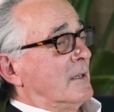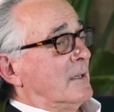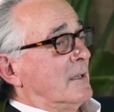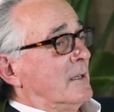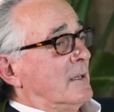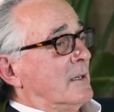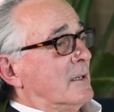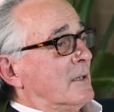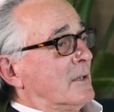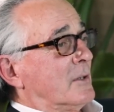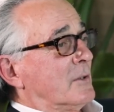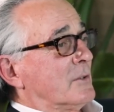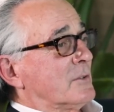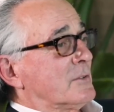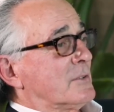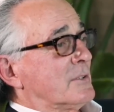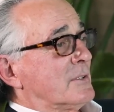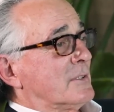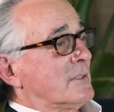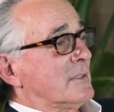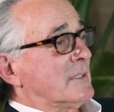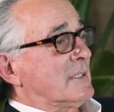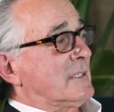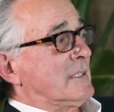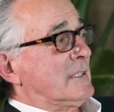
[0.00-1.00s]
And he goes,
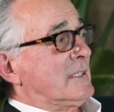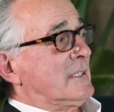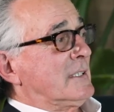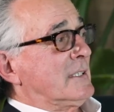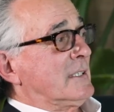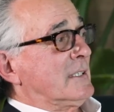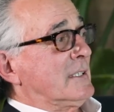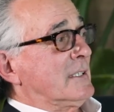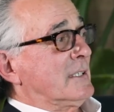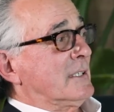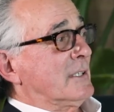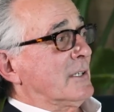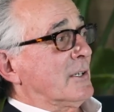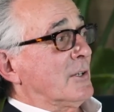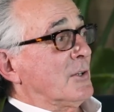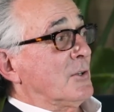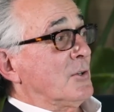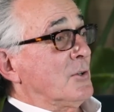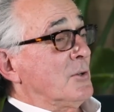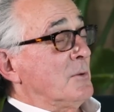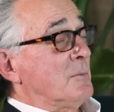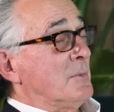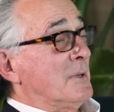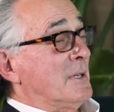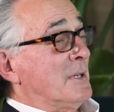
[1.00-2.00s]
uh,
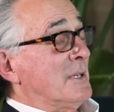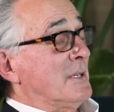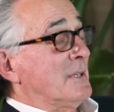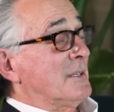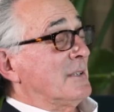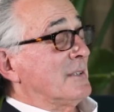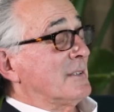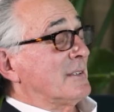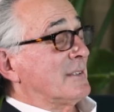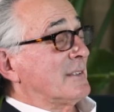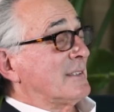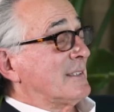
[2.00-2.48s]
you mean